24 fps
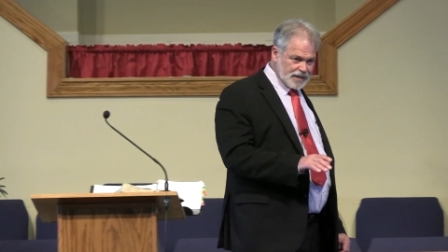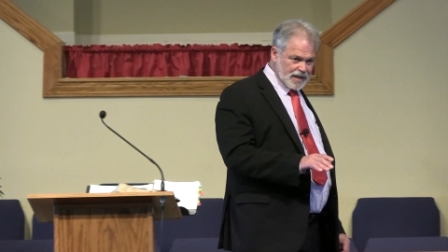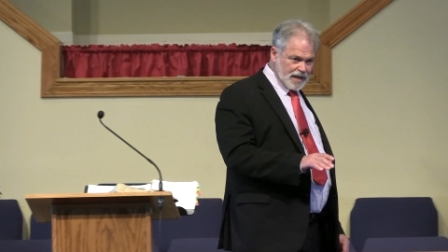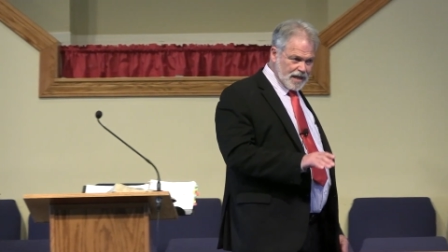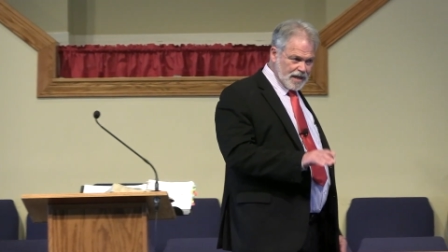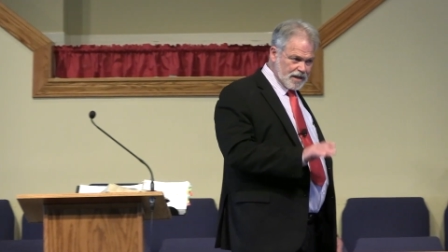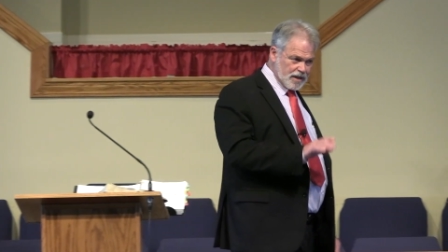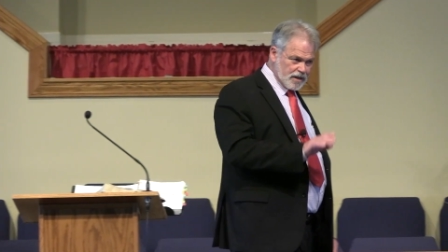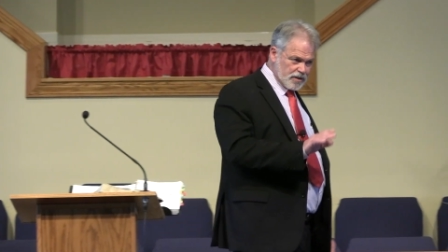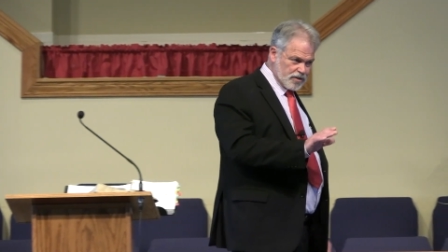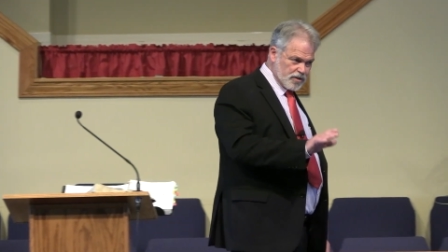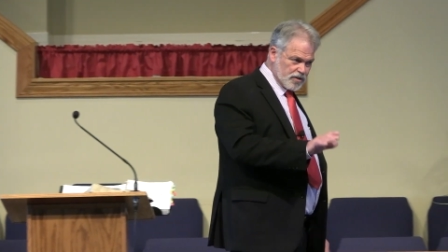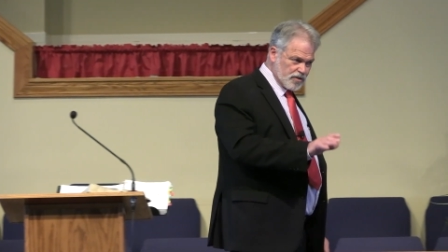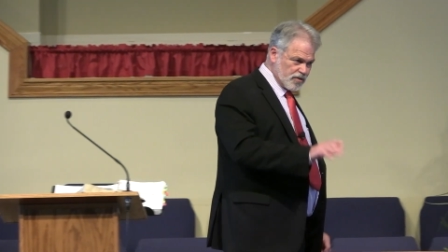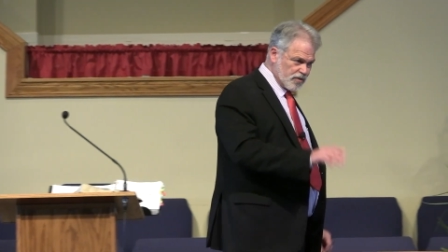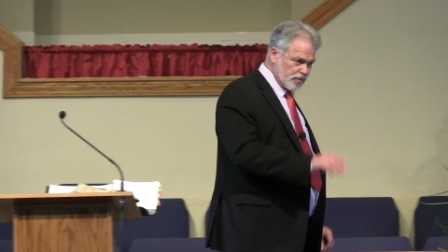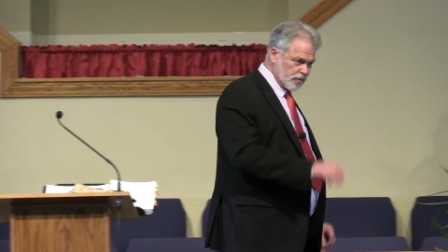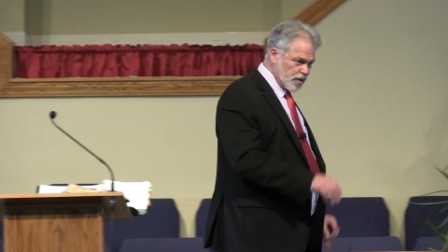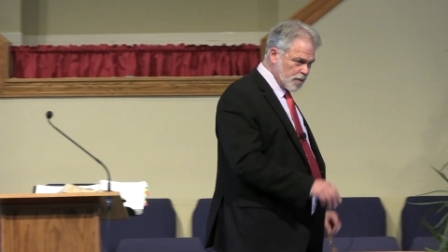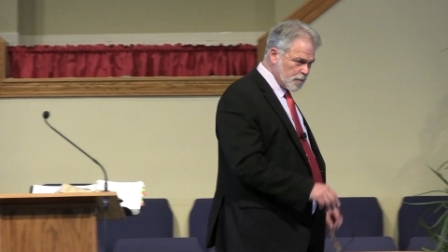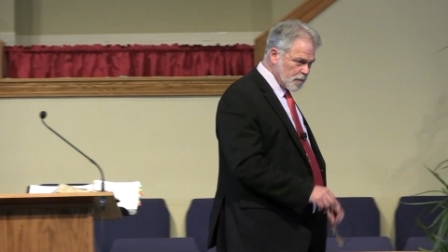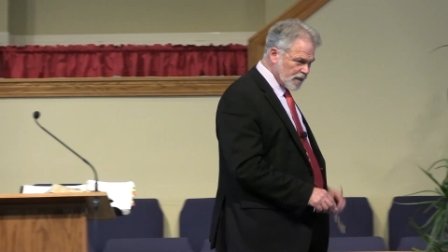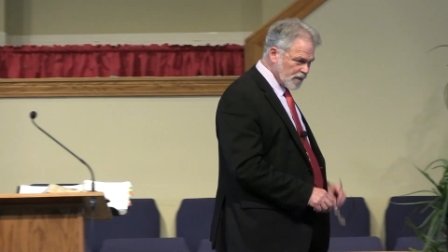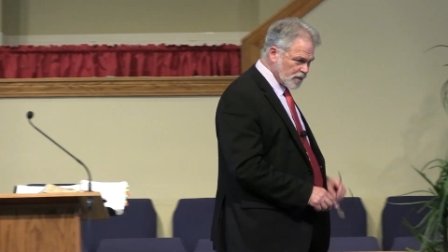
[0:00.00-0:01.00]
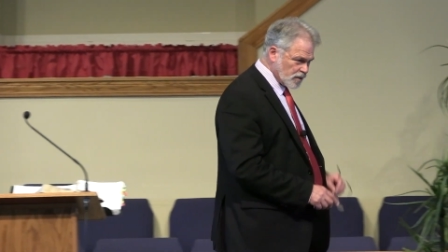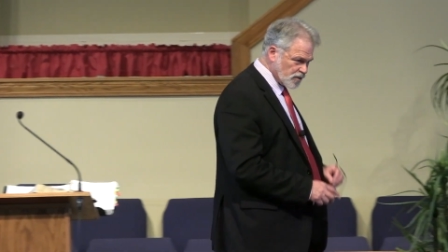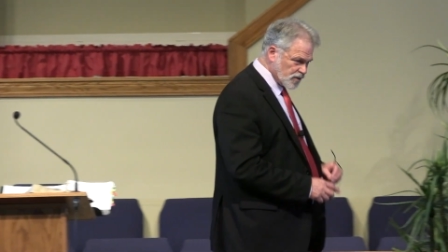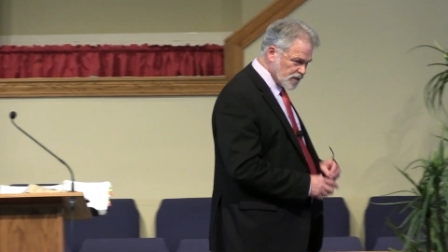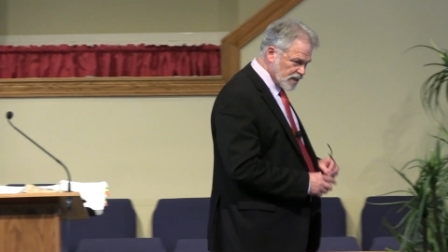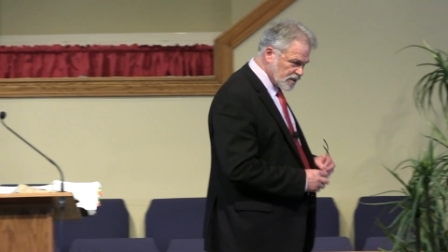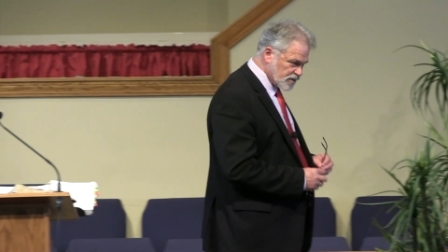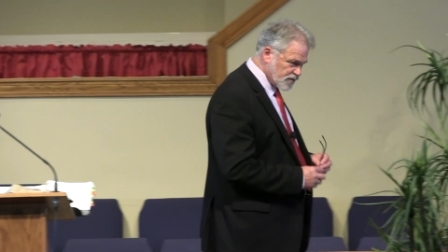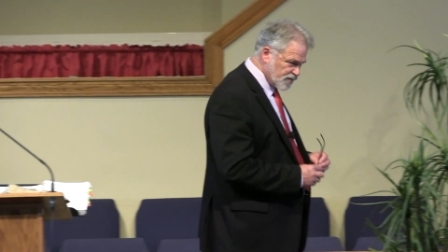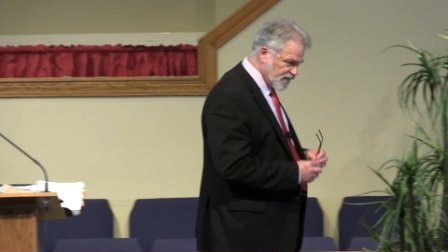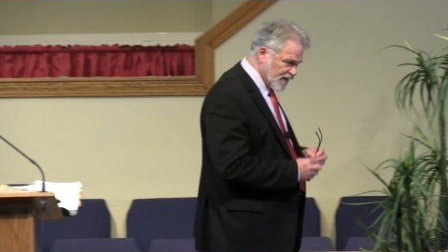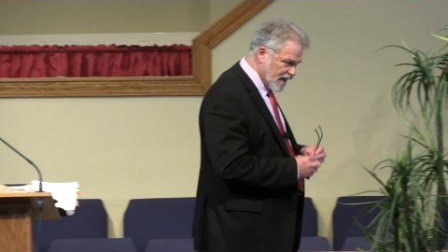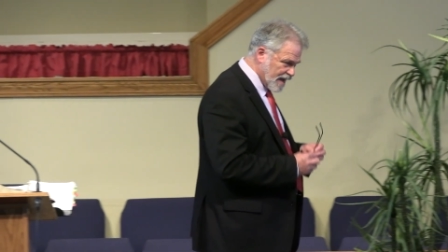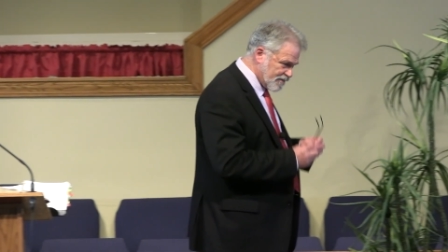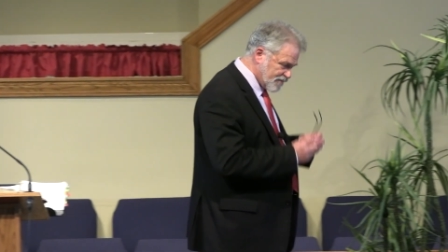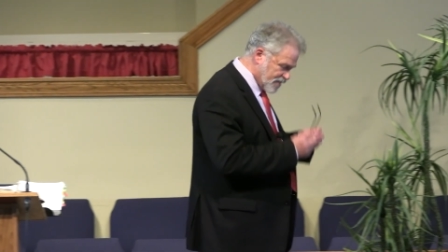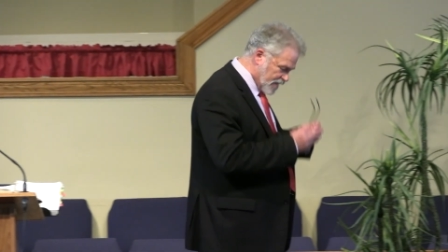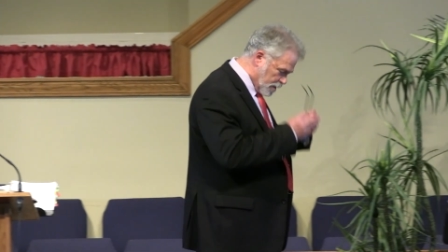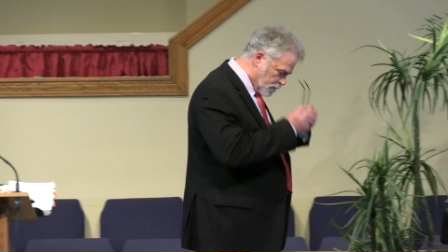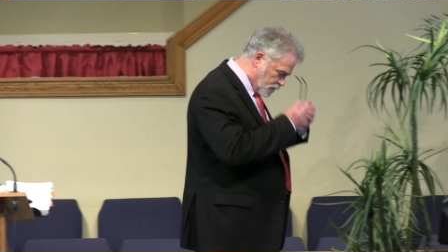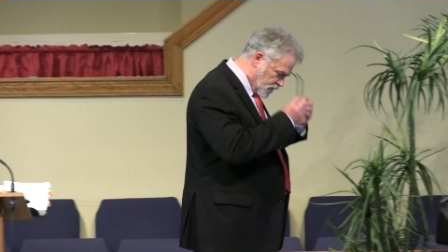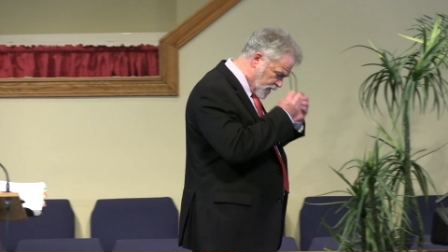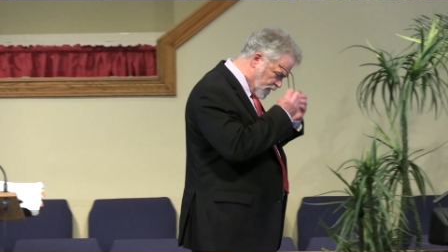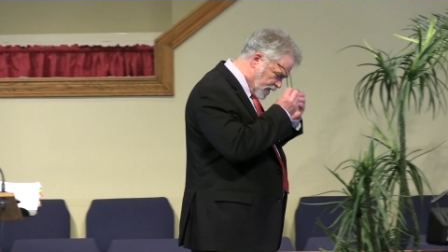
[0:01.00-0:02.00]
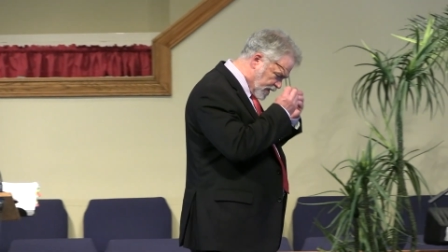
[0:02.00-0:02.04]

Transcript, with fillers: and at the three meals, that's five times a